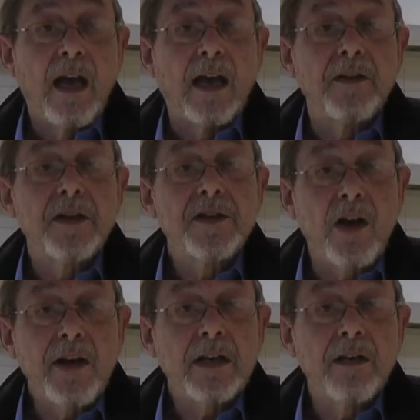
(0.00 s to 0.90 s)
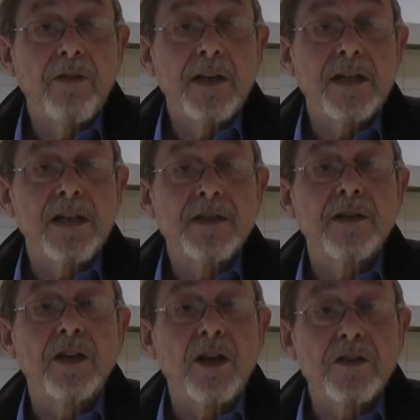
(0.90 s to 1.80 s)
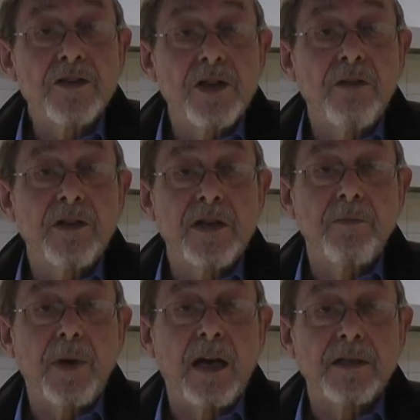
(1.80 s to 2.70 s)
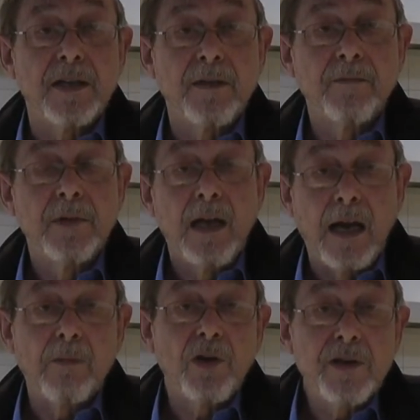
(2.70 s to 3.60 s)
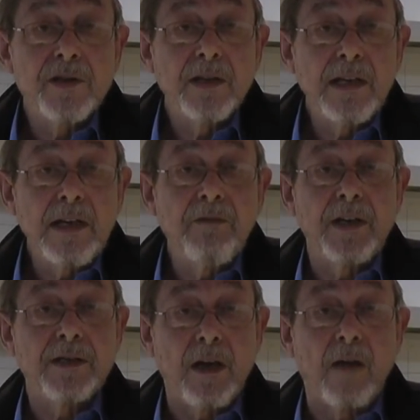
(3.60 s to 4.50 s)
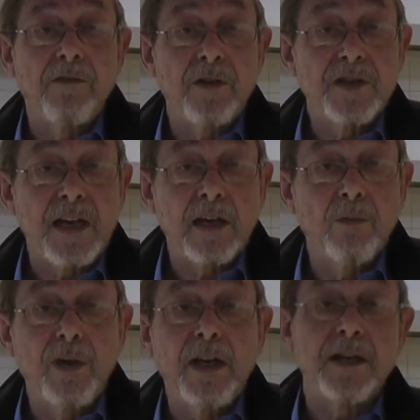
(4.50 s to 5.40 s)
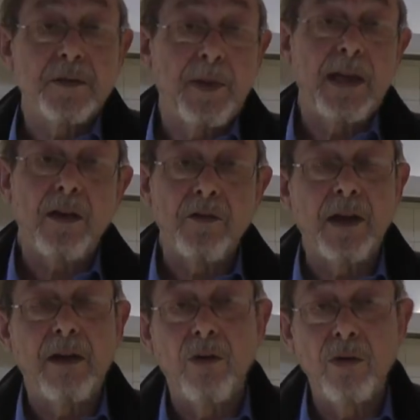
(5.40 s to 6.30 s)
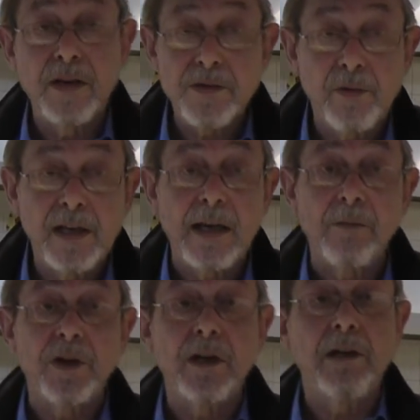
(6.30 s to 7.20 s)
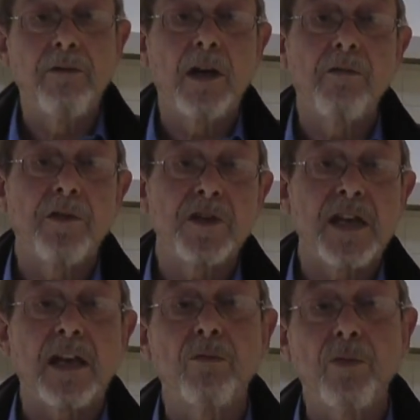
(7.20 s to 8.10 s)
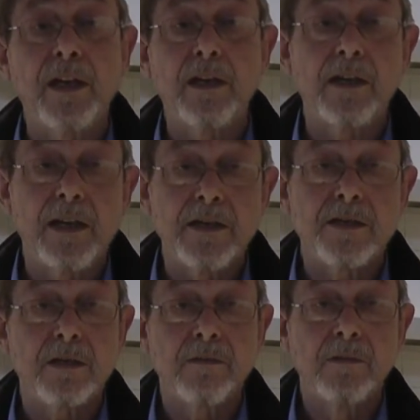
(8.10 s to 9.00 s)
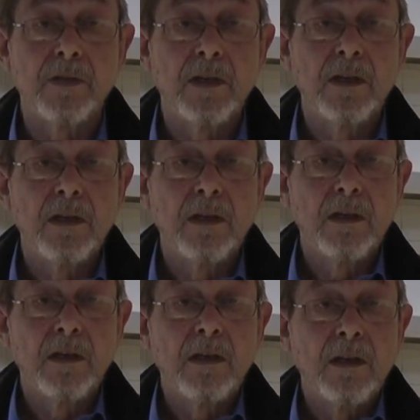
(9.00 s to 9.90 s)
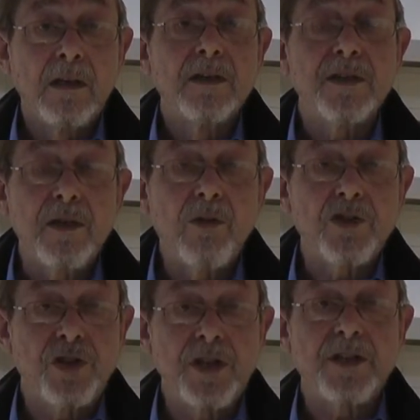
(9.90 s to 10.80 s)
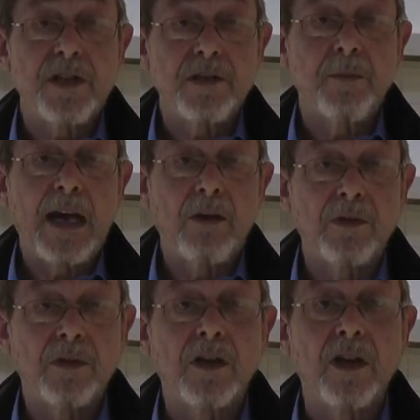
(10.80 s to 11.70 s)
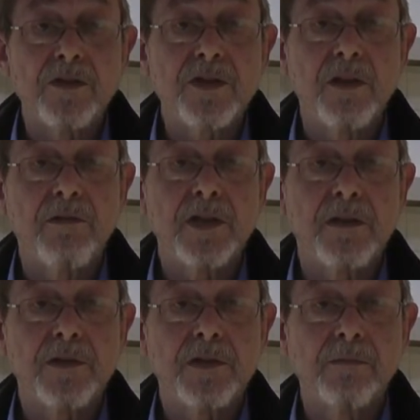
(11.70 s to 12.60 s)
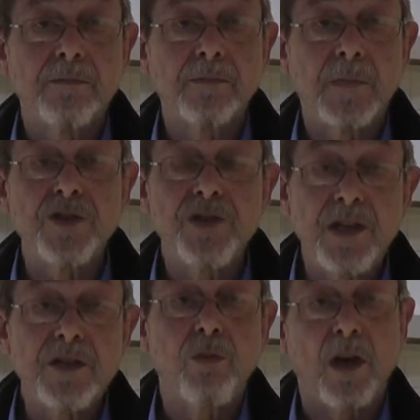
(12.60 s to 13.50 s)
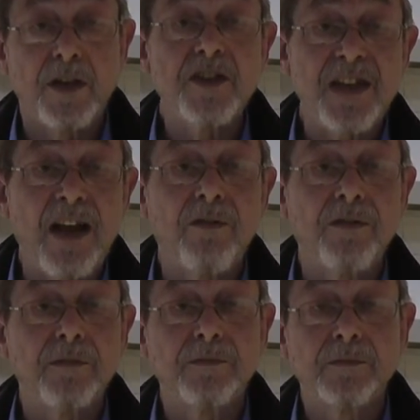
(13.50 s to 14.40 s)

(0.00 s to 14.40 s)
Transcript: and the title of it is The Conservative Party. I'm going to leave it on for a second week. It's been on there all this week. I'm going to leave it on for a second week at least. See what she says about the Conservatives. And she is one herself.